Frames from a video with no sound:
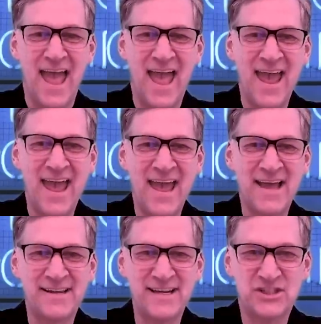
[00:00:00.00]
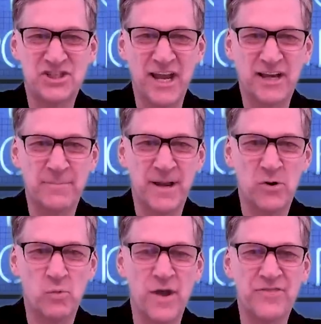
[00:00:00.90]
Andy Jacob
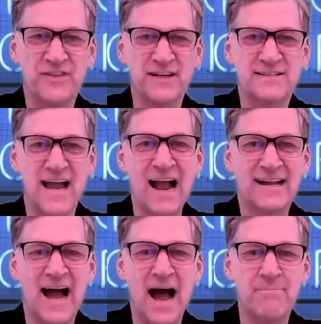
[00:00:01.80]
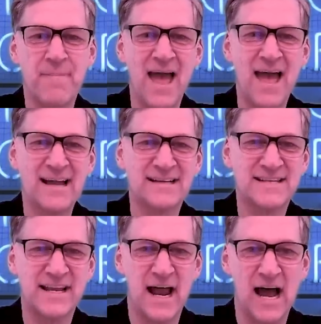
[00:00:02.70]
here with the DotCom
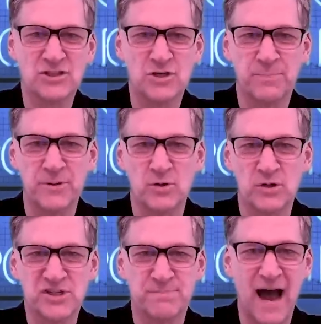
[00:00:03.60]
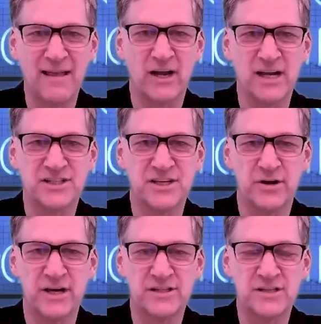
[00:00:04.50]
Magazine Entrepreneur Spotlight
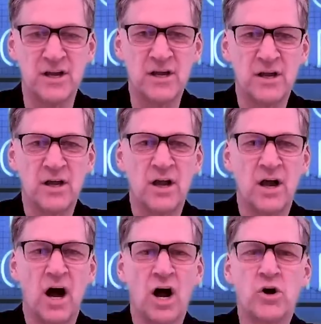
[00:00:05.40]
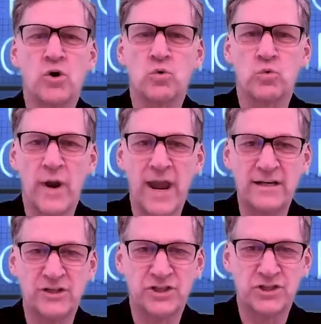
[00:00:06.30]
Series. A
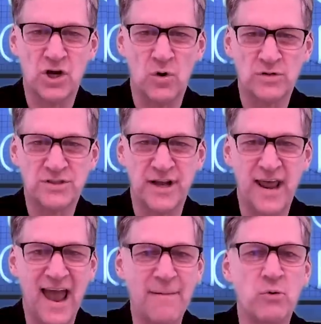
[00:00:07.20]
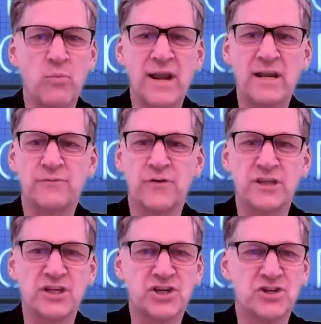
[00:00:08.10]
great show today. I've been waiting for
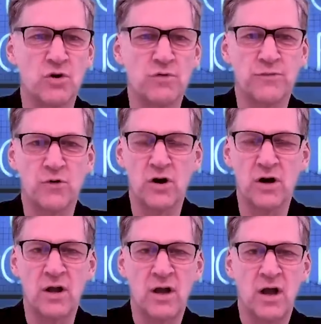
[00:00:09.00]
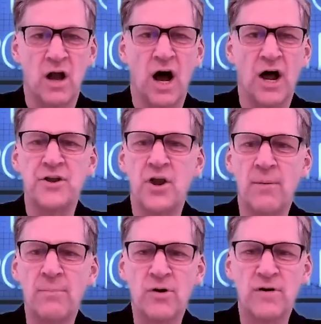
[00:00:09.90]
this show for a
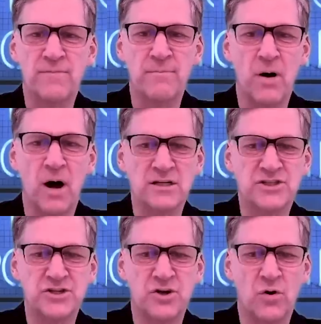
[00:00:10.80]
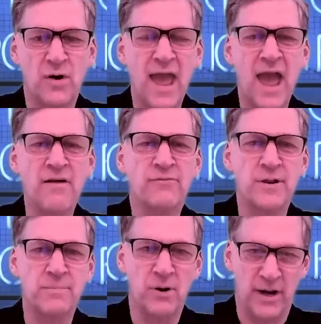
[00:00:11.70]
number of months. You know,
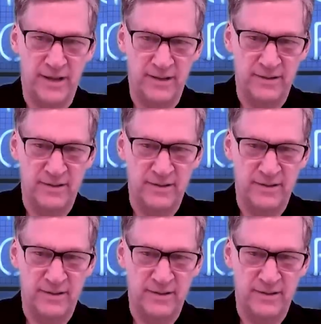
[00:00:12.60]
everybody